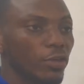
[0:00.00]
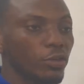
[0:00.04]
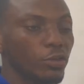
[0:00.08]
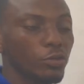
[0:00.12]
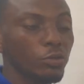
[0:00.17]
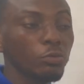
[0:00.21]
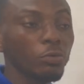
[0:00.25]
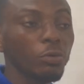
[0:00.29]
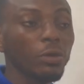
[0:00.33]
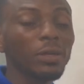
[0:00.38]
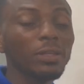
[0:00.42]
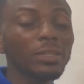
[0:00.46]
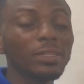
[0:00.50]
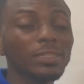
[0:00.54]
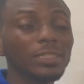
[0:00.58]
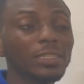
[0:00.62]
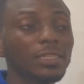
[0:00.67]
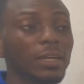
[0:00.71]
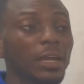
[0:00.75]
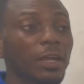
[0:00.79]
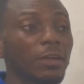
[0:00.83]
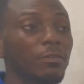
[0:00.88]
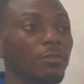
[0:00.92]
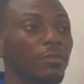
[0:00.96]
your
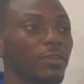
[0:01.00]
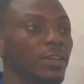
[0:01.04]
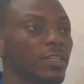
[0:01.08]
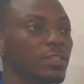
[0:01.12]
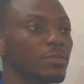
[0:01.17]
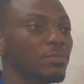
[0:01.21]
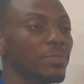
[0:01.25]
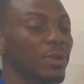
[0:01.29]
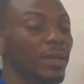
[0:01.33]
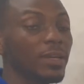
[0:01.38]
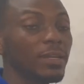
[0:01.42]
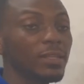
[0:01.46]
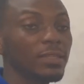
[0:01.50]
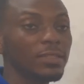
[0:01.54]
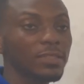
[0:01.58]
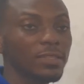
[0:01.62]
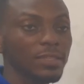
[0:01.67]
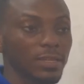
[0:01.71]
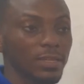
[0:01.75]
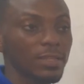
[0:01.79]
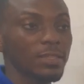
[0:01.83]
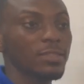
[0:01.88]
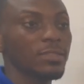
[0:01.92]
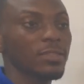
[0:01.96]
initial
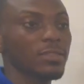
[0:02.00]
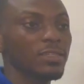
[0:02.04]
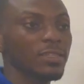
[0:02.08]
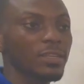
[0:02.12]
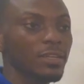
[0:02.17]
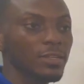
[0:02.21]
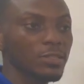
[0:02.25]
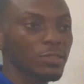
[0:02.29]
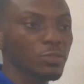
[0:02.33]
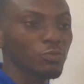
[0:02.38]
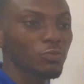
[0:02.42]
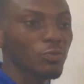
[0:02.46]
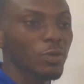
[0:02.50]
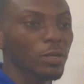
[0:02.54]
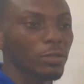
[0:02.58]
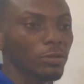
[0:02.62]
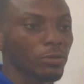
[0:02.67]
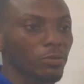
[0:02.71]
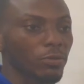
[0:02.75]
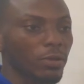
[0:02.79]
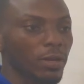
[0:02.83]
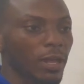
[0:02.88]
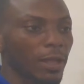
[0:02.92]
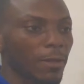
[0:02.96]
investment is just
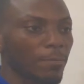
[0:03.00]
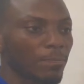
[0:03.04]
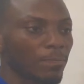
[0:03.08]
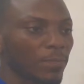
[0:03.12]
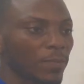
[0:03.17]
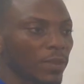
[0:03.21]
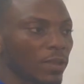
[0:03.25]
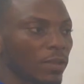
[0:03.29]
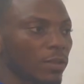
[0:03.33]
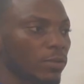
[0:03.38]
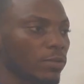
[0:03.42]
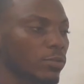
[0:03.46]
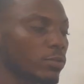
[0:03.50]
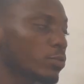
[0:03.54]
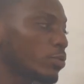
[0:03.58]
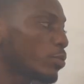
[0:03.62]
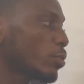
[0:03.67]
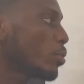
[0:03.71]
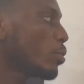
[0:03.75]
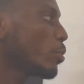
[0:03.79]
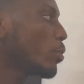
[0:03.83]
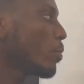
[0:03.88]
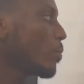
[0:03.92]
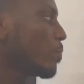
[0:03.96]
$1.
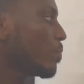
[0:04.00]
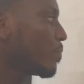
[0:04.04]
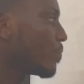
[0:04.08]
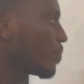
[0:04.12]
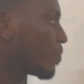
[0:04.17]
So